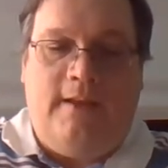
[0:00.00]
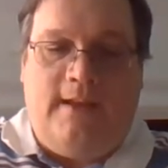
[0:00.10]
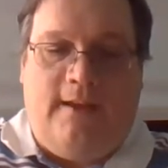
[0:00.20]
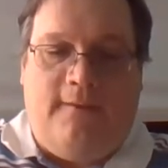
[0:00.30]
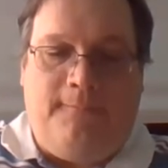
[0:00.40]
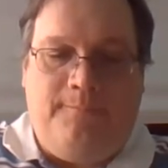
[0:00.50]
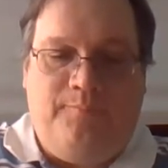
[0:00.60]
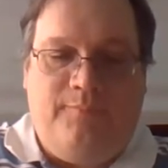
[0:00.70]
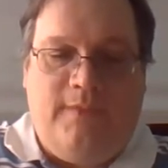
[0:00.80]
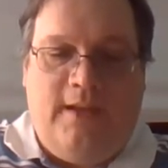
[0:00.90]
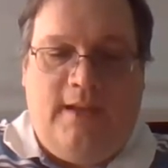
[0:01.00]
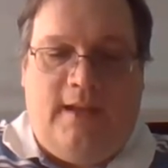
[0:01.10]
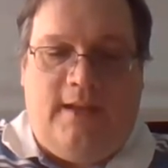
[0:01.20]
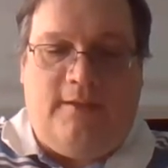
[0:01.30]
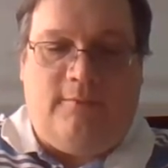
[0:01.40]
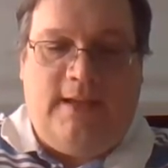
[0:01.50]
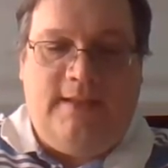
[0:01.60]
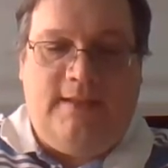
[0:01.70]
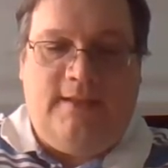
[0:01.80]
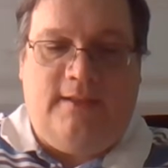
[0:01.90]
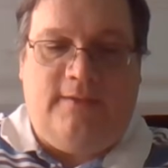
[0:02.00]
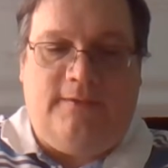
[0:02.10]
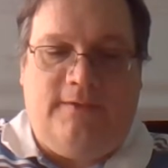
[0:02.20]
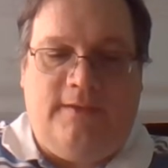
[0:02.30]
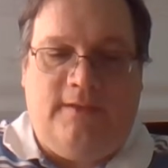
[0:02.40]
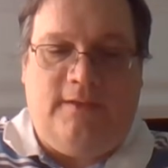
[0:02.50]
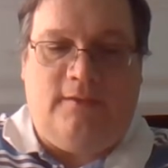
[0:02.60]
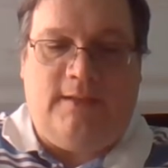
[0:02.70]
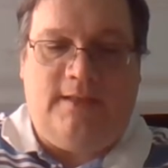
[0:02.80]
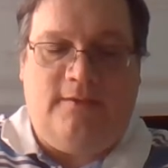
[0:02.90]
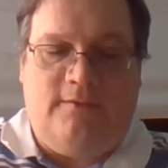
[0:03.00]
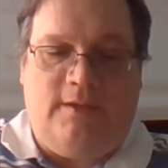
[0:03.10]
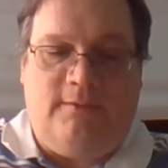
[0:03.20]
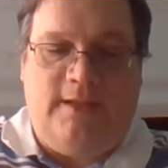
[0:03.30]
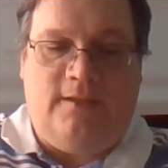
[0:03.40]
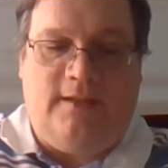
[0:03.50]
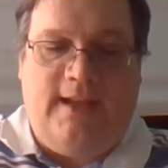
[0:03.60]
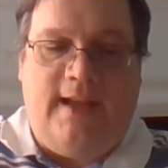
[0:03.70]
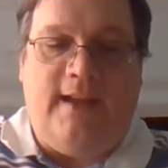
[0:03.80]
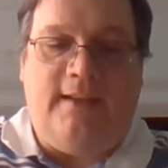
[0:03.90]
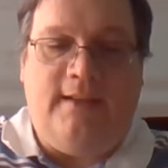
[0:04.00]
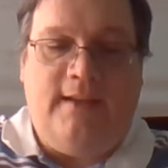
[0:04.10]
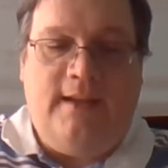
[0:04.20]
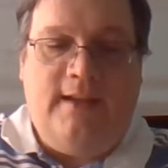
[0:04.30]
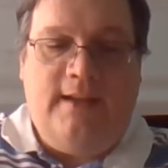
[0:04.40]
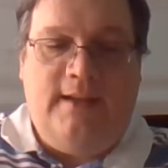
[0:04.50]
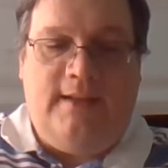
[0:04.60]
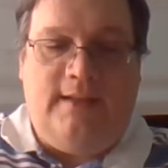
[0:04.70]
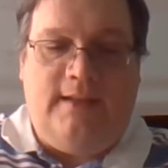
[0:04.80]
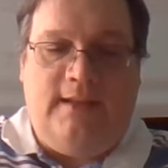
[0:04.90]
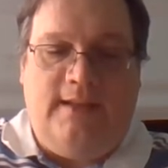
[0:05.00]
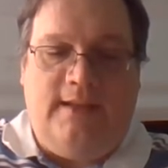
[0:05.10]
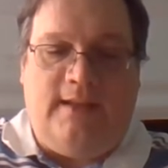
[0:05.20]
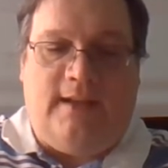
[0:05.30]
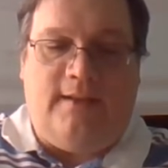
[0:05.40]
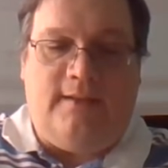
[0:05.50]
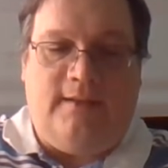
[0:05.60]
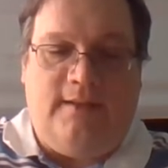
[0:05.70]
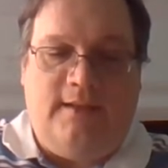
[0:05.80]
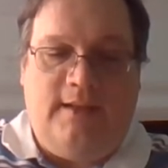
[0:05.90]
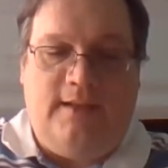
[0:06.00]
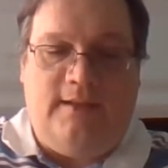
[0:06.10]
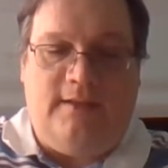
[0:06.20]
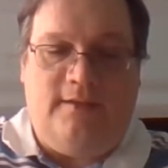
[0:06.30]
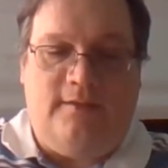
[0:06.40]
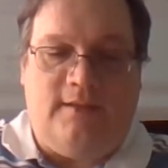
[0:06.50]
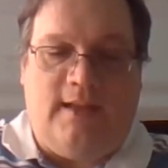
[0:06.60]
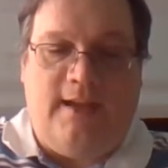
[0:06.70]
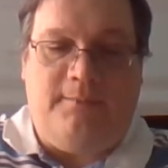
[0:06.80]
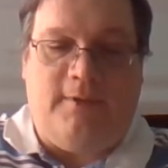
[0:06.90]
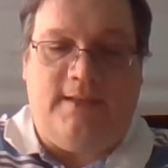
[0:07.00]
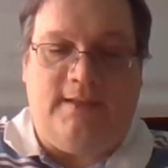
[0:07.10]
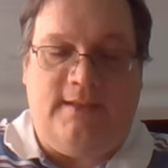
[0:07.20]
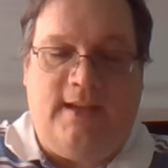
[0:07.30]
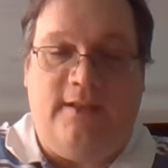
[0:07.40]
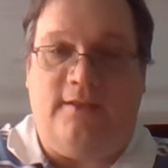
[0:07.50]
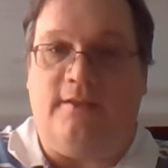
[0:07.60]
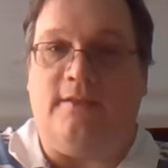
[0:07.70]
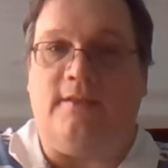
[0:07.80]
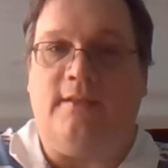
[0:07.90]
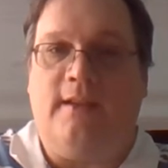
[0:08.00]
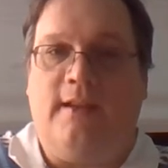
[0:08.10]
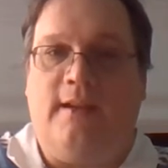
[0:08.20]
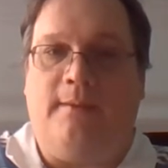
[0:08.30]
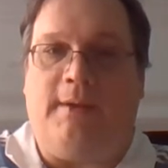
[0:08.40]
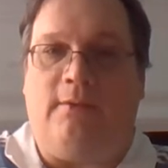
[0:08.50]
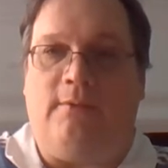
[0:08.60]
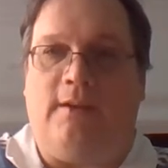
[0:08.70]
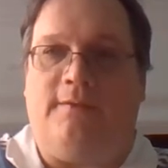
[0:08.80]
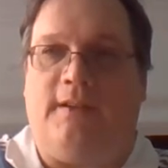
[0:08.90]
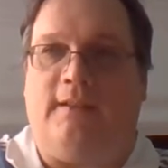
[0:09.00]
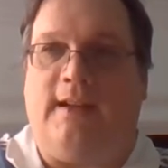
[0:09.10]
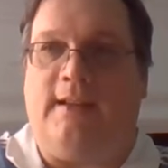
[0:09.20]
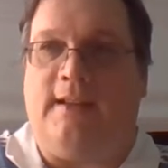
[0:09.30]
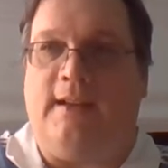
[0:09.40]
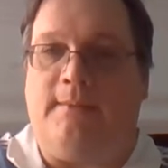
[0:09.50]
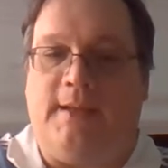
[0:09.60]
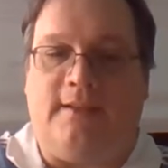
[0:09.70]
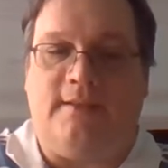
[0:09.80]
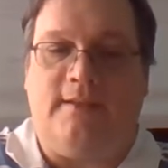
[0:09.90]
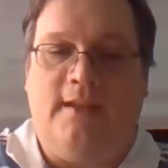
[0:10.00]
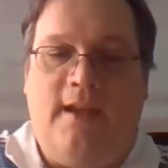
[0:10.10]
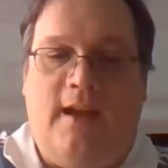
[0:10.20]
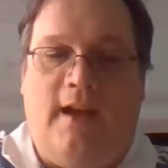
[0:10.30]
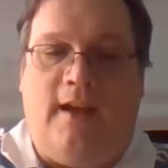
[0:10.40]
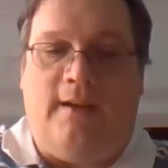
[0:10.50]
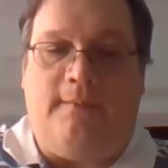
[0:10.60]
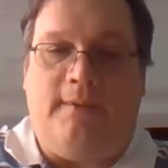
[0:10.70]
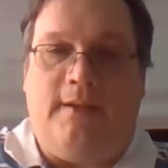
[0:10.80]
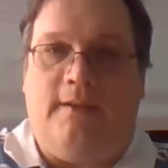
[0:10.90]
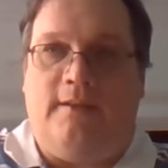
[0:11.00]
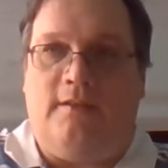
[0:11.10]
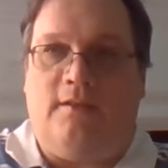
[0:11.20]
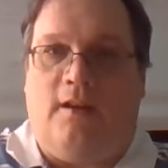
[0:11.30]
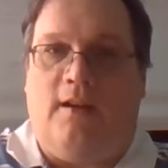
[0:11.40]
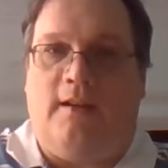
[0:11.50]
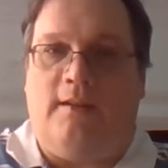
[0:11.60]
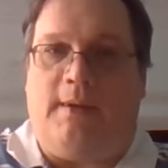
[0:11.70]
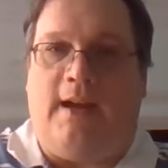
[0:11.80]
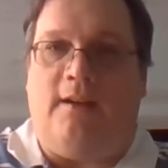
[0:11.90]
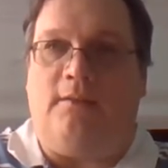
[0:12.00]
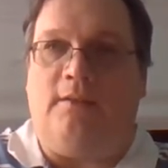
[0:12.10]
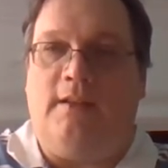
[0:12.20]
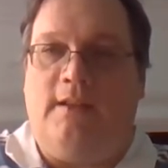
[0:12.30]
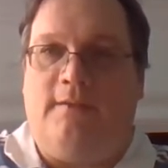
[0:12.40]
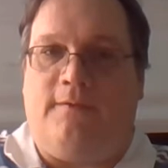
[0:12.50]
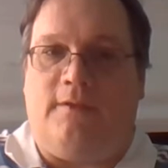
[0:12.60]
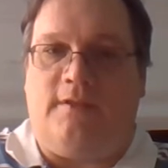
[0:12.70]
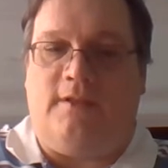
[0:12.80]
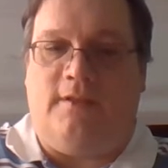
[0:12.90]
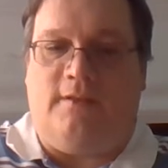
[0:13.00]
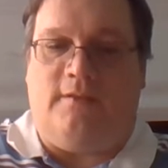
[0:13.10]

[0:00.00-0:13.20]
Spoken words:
Now, the rest of what we look at in the 2-slide presentations about welfare economics talk about first